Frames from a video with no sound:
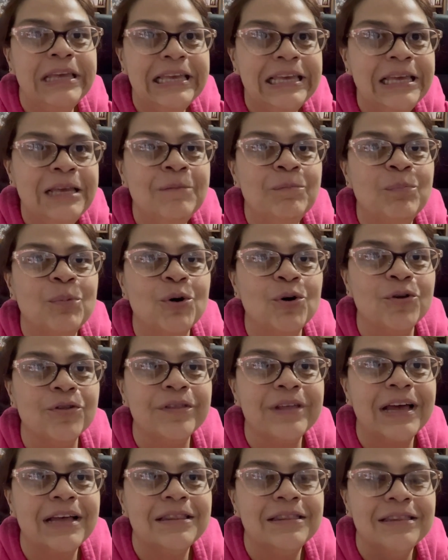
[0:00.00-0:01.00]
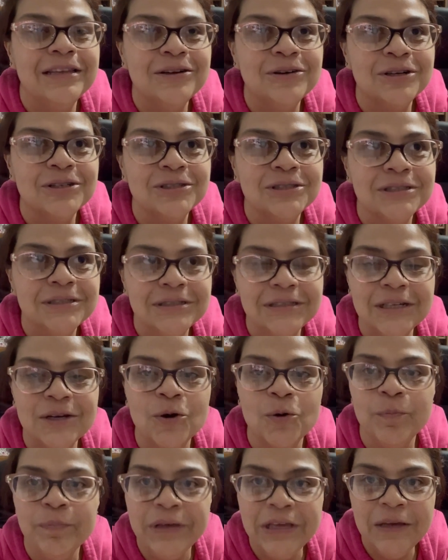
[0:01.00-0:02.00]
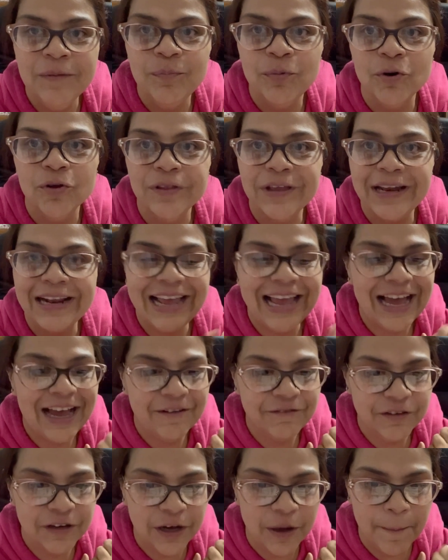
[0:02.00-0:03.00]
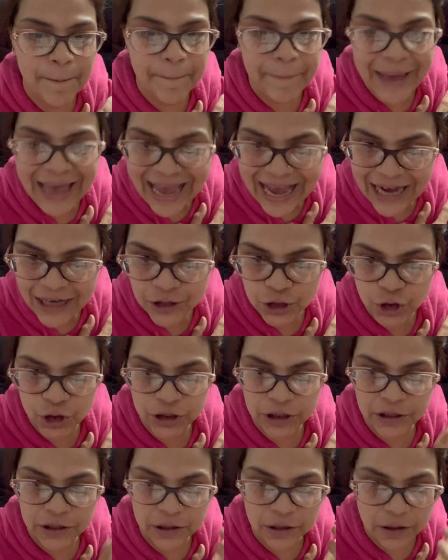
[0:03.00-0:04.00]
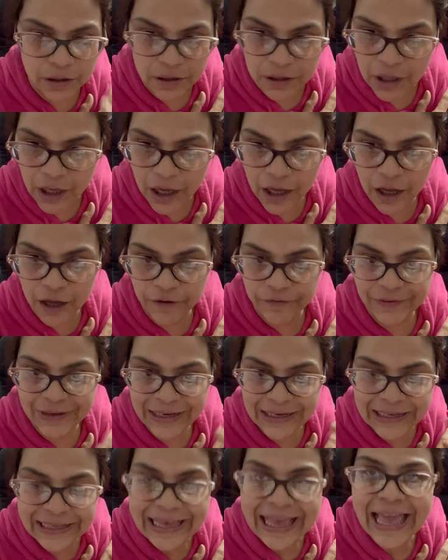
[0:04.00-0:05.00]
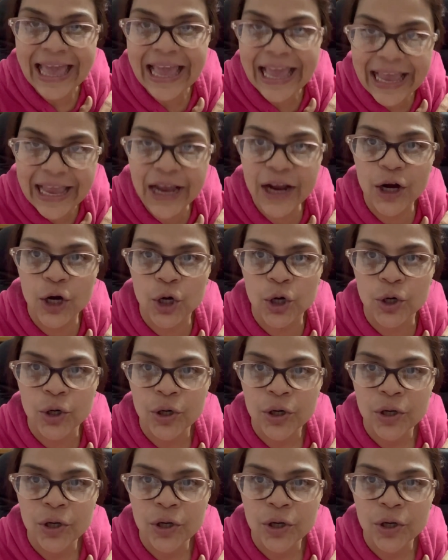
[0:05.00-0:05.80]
people that there are still people that have compassion, love, and care